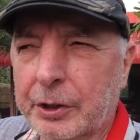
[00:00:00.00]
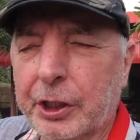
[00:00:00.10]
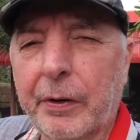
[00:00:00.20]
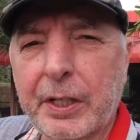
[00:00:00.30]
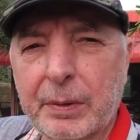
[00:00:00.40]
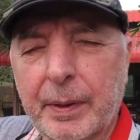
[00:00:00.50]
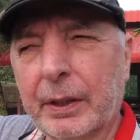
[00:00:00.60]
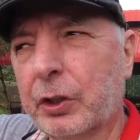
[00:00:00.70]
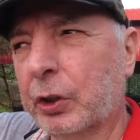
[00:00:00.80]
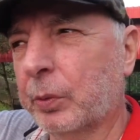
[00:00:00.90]
cherry
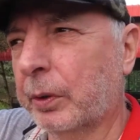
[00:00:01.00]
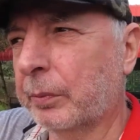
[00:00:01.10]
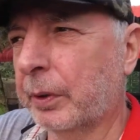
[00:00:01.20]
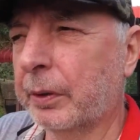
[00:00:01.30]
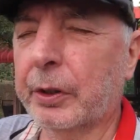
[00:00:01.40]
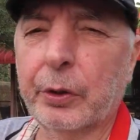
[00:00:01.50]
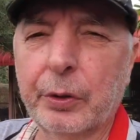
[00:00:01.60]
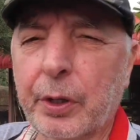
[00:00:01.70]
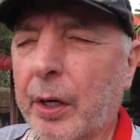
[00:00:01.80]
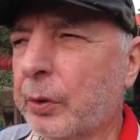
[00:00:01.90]
tomatoes where they
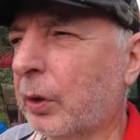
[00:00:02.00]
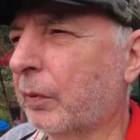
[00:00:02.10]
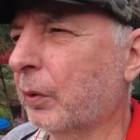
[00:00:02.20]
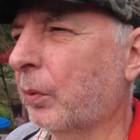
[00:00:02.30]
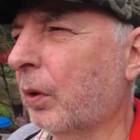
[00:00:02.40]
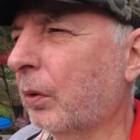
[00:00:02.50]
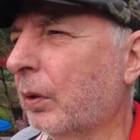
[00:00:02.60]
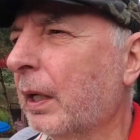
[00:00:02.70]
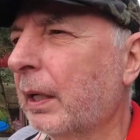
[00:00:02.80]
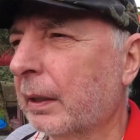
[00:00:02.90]
grew down over the
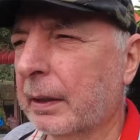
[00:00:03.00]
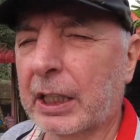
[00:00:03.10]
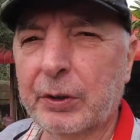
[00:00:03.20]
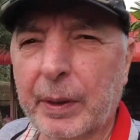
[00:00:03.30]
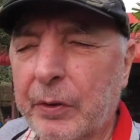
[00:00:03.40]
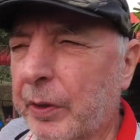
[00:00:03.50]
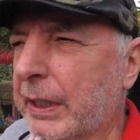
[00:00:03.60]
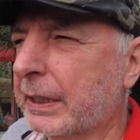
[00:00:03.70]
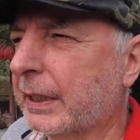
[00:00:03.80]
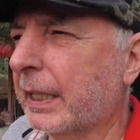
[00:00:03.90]
wall. That's being
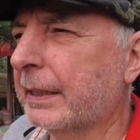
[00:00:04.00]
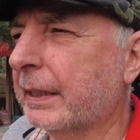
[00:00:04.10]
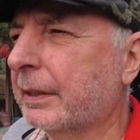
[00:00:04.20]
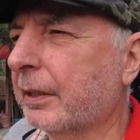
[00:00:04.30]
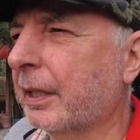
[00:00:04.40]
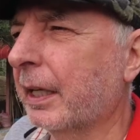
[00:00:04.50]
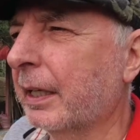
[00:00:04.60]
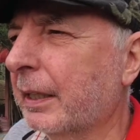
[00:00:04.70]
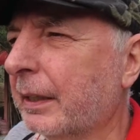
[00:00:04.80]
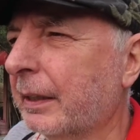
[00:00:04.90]
reinstated
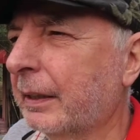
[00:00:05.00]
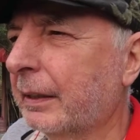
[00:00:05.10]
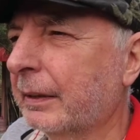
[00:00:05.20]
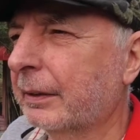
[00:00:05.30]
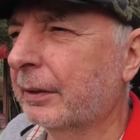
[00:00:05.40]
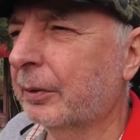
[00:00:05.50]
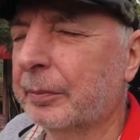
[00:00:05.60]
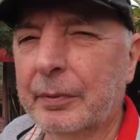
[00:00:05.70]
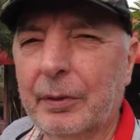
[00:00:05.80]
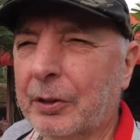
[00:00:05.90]
today.
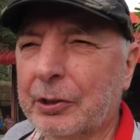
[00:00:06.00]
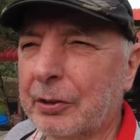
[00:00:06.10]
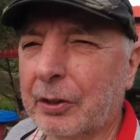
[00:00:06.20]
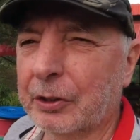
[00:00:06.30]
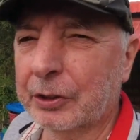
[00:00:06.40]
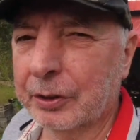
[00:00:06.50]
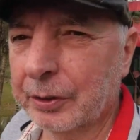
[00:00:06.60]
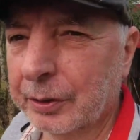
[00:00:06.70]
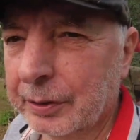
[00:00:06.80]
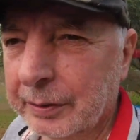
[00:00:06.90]
So lots and lots to
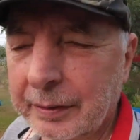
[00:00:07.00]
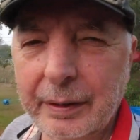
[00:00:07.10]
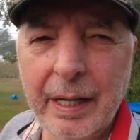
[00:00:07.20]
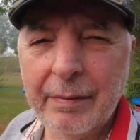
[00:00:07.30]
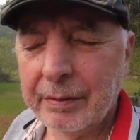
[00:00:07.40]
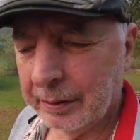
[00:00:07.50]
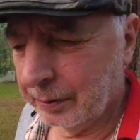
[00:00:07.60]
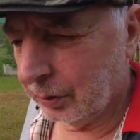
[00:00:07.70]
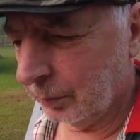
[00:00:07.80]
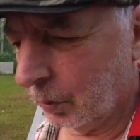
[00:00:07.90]
do. Never a dull